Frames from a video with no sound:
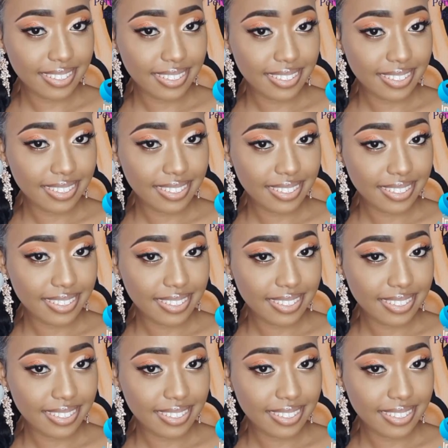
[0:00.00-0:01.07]

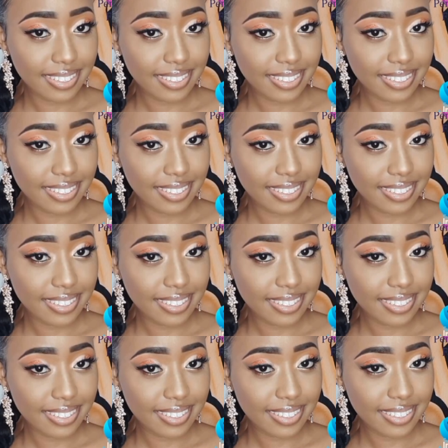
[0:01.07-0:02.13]

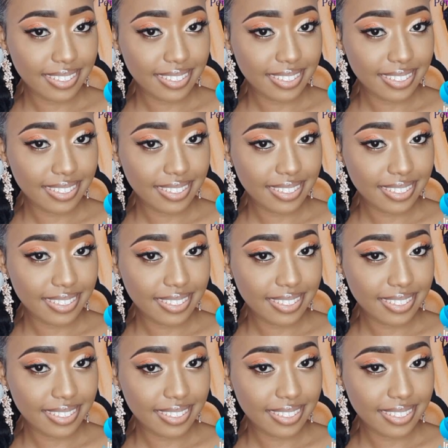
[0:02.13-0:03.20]

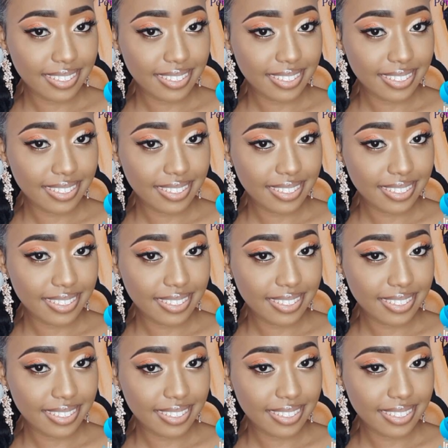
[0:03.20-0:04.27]

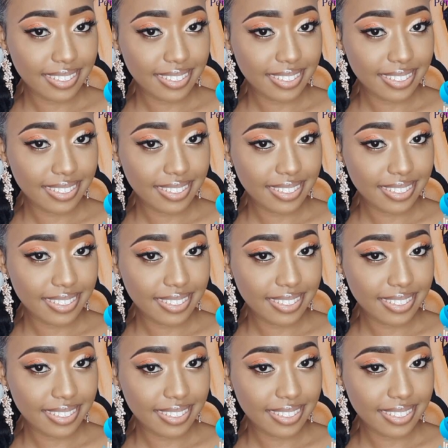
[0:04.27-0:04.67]
No one is speaking in this clip.